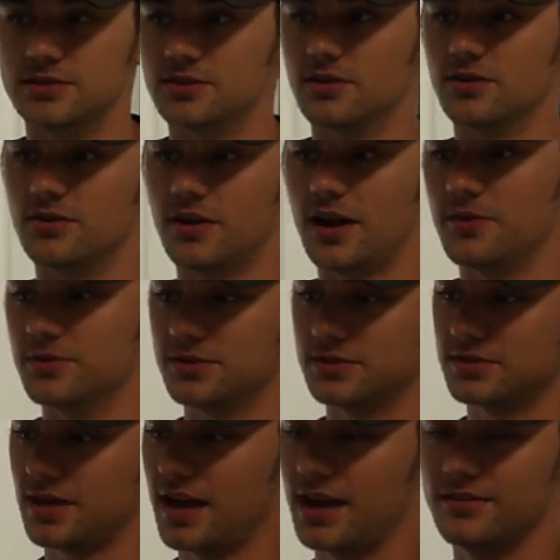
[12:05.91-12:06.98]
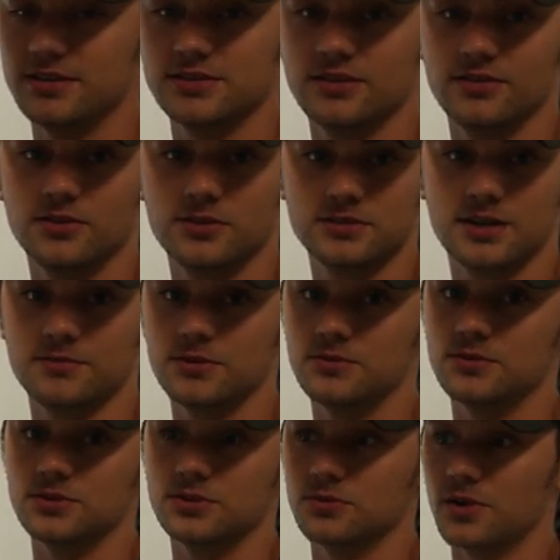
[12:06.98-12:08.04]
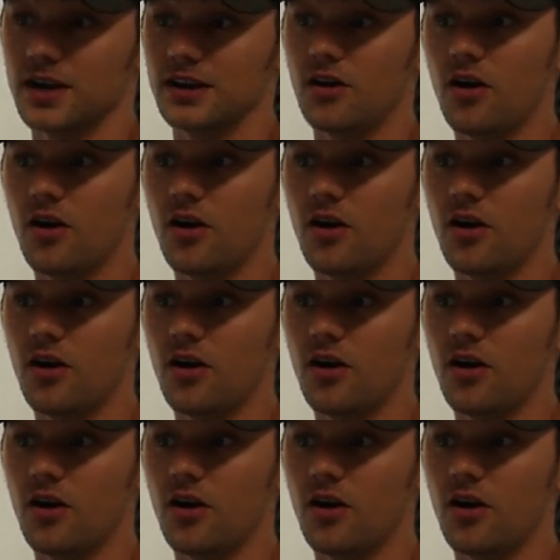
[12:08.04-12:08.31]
So I was, I had these on the whole time. It was great.